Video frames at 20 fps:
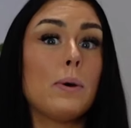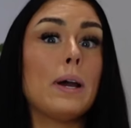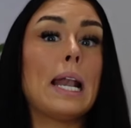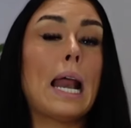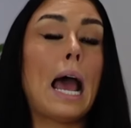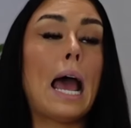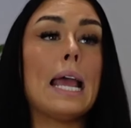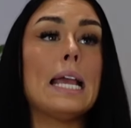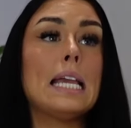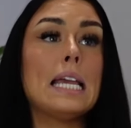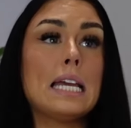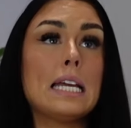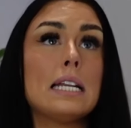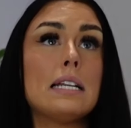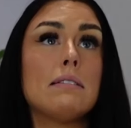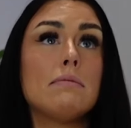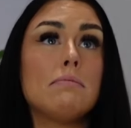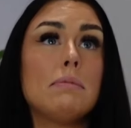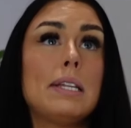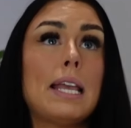and I
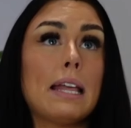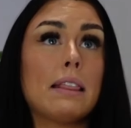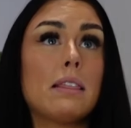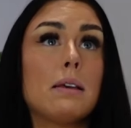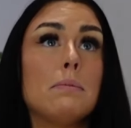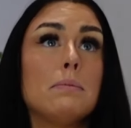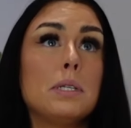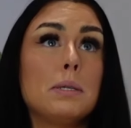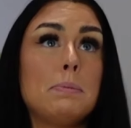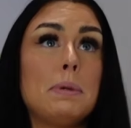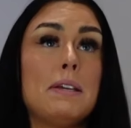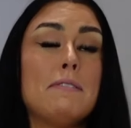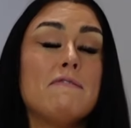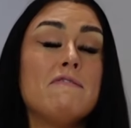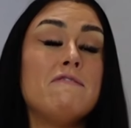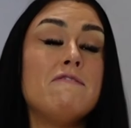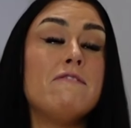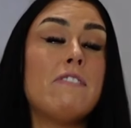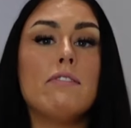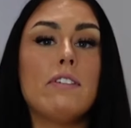can get them to be
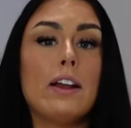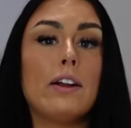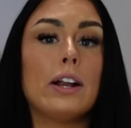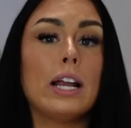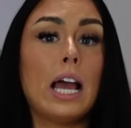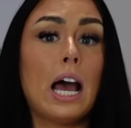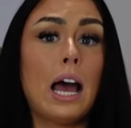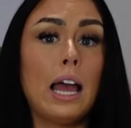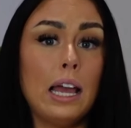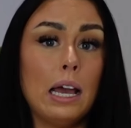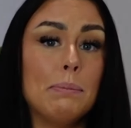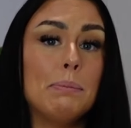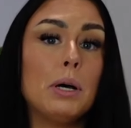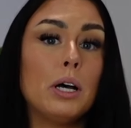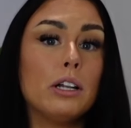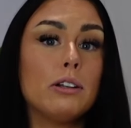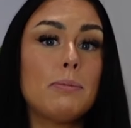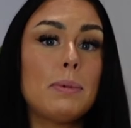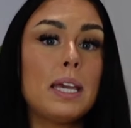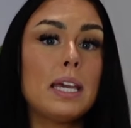very high up
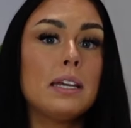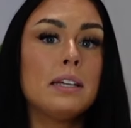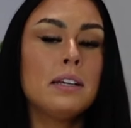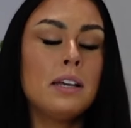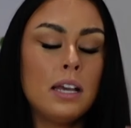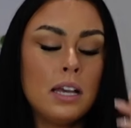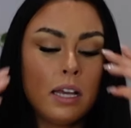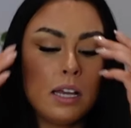on me.